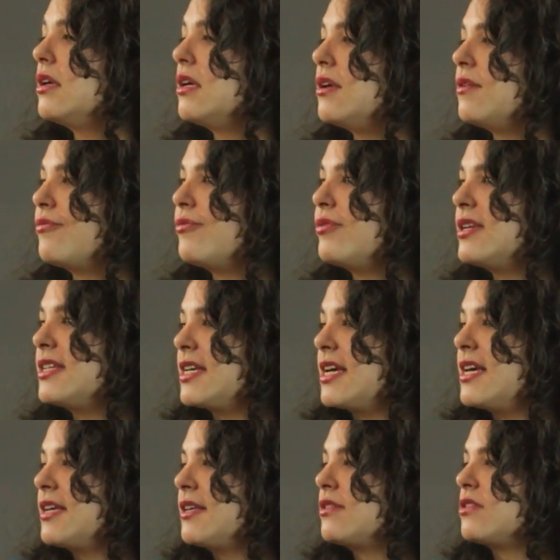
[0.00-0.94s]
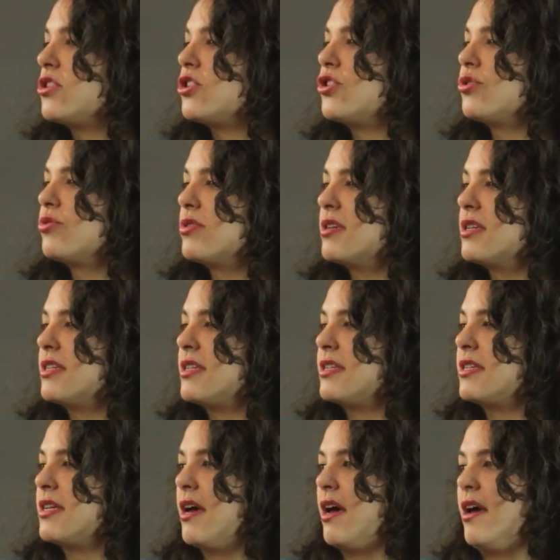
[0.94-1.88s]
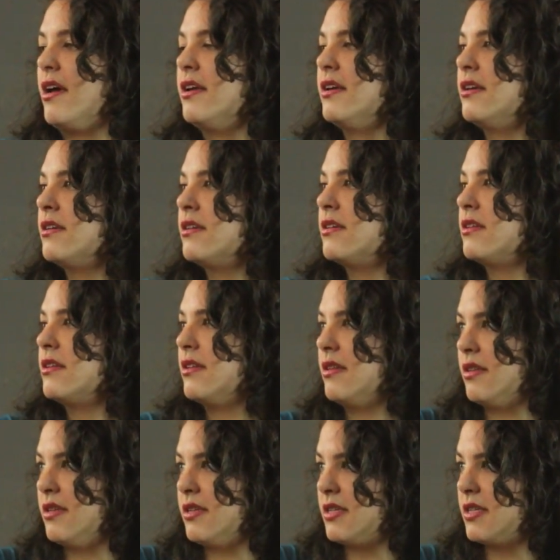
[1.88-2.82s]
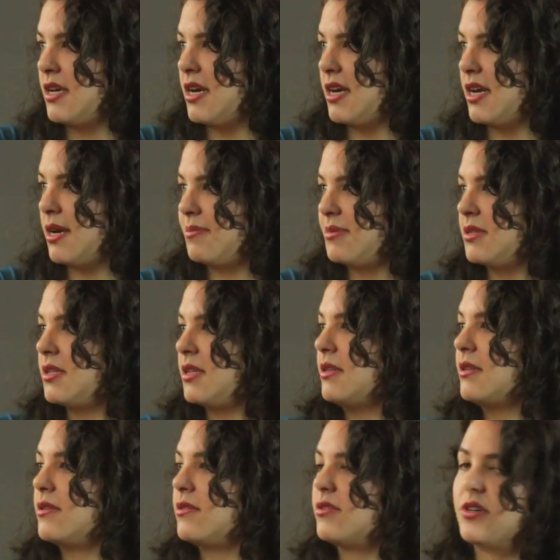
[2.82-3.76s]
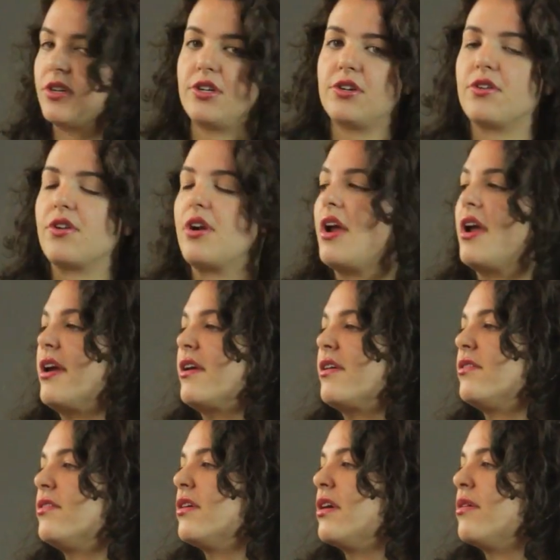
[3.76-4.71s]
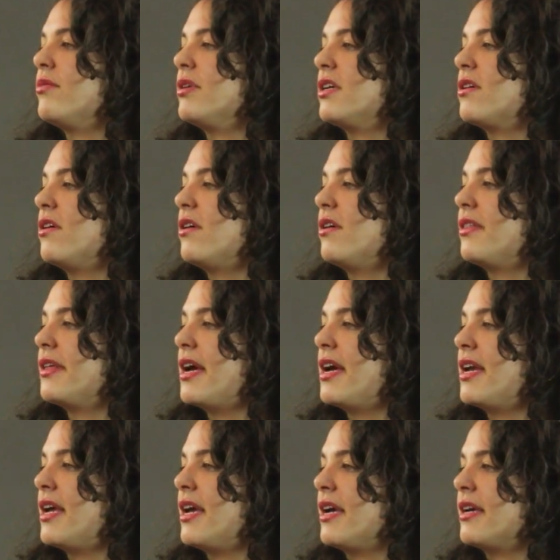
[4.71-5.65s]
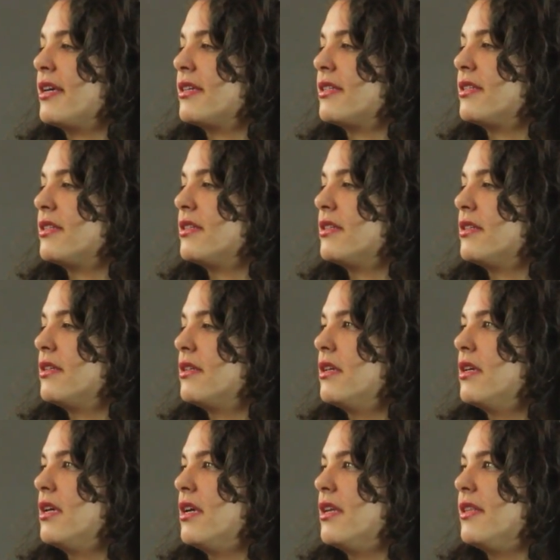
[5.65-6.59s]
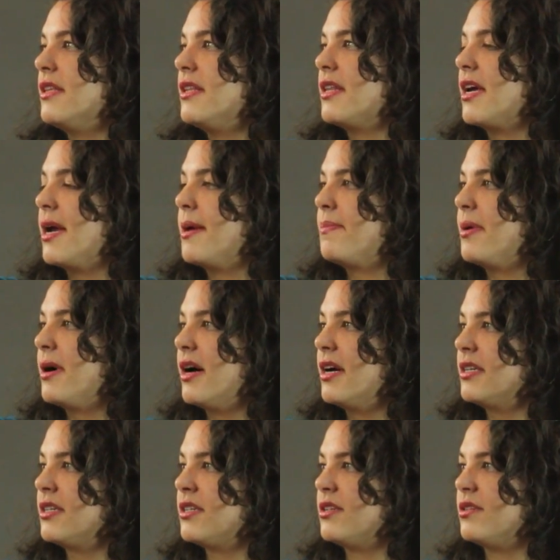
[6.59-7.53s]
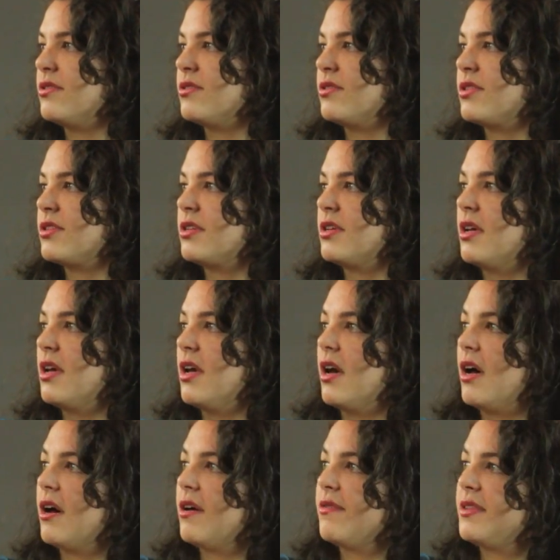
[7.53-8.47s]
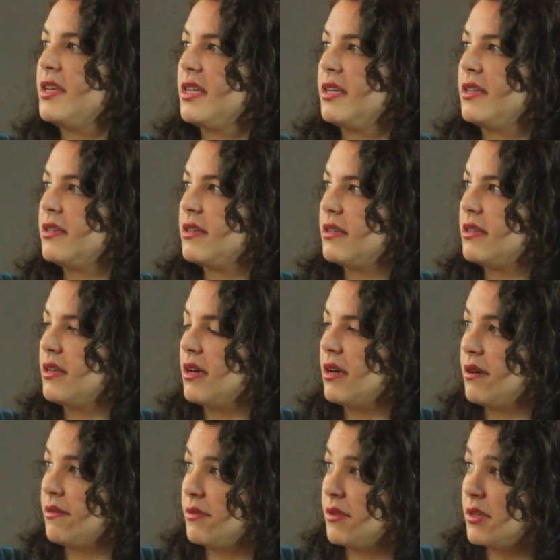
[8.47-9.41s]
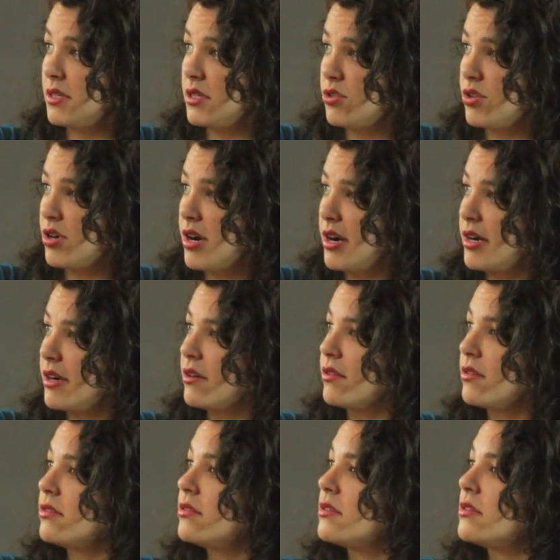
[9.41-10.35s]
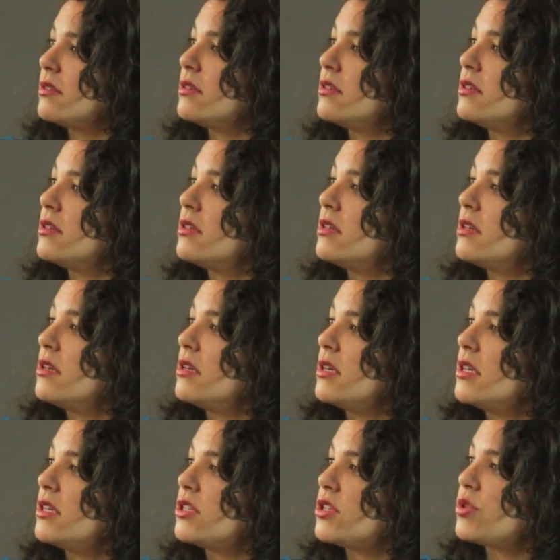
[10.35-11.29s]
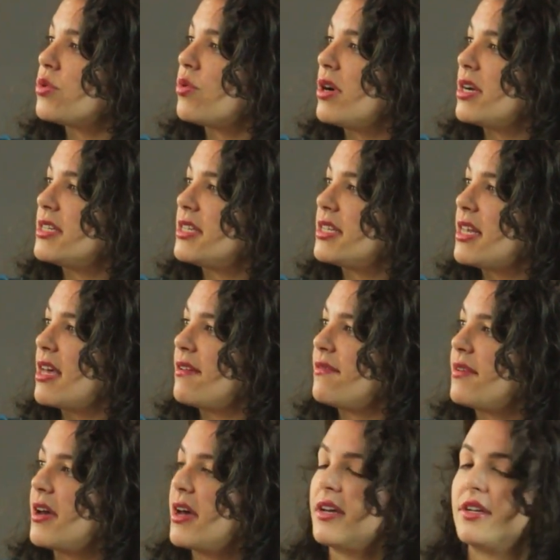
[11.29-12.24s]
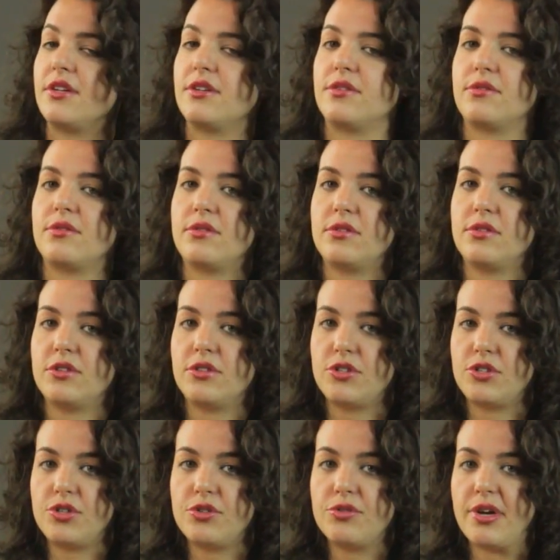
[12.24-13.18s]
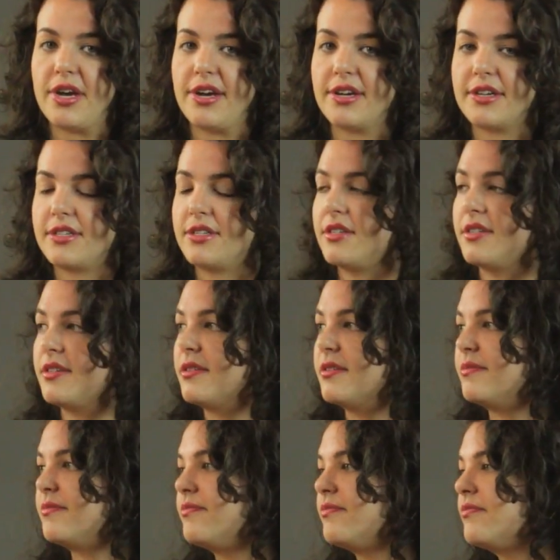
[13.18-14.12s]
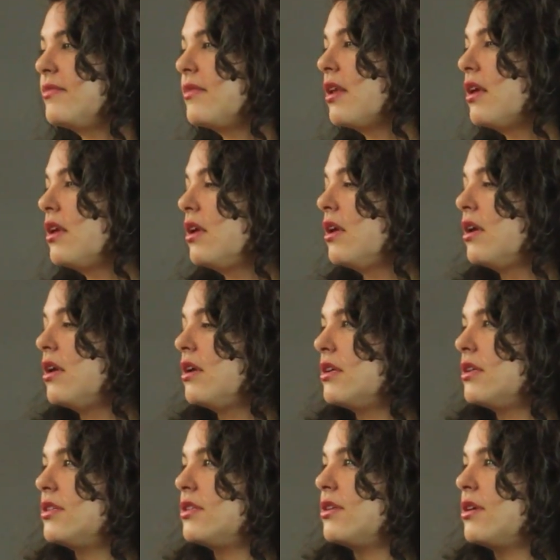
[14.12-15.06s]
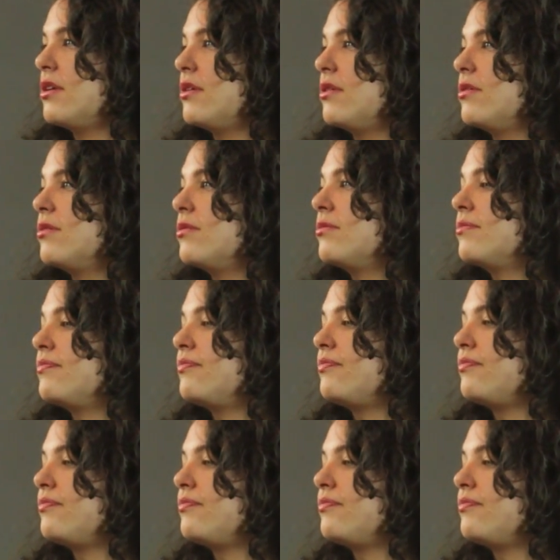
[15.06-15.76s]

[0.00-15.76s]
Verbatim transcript: if we take the shortest side, the side opposite the 30 degree angle, and we call that x, then the hypotenuse of, the, of this triangle is twice that value, 2x. So